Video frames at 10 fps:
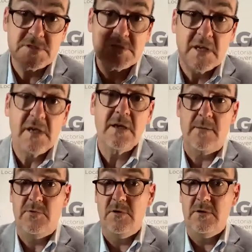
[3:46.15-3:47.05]
put its
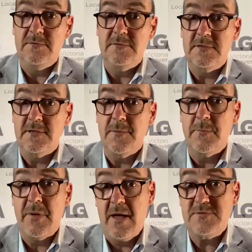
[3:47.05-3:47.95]
thinking cap on and
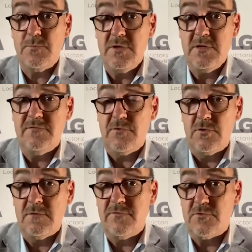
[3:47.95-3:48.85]
perhaps bid
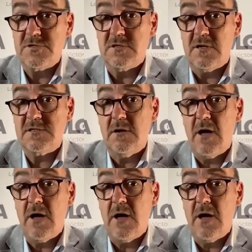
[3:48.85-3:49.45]
for a site.